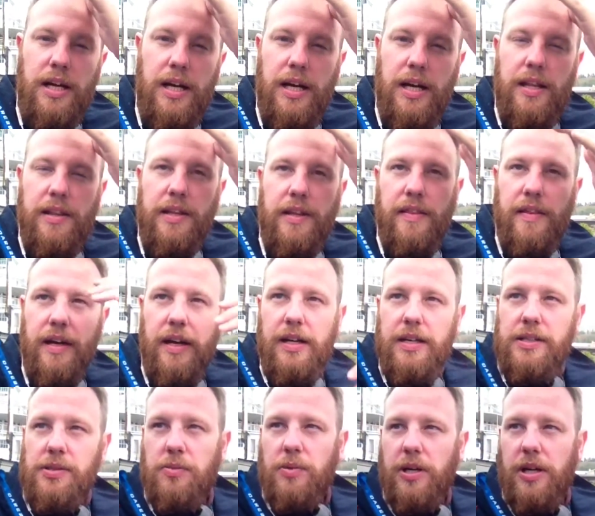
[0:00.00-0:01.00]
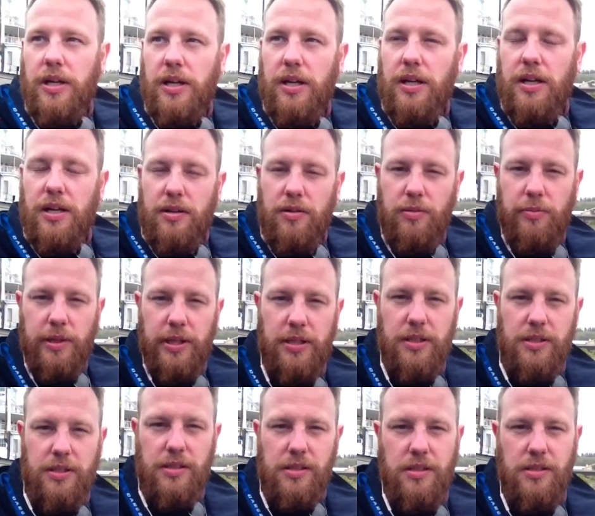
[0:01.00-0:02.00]
and then that is where I will make
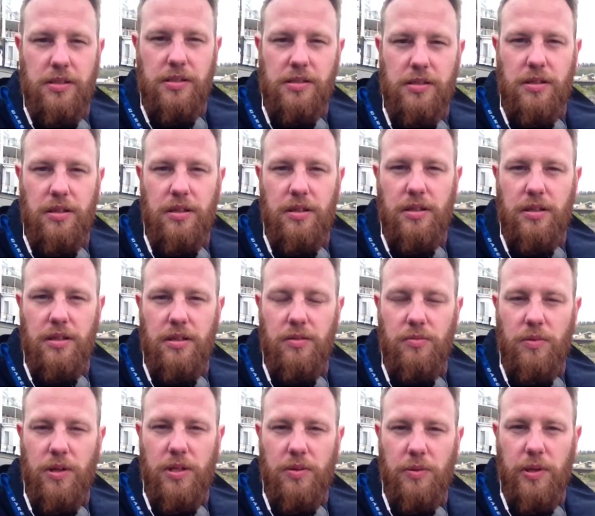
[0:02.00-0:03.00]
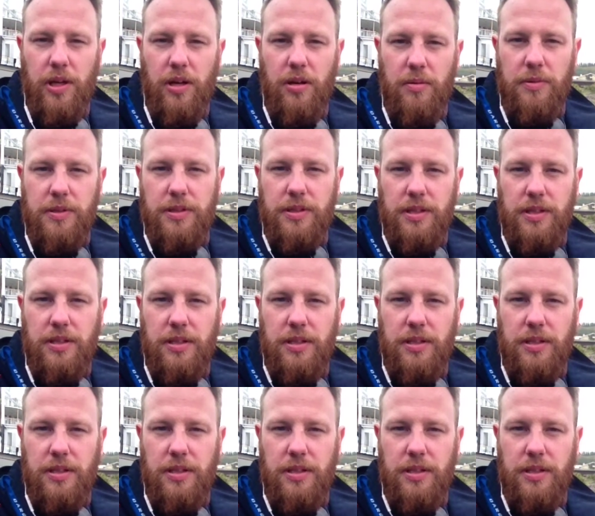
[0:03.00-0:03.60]
the decision on whether we go up the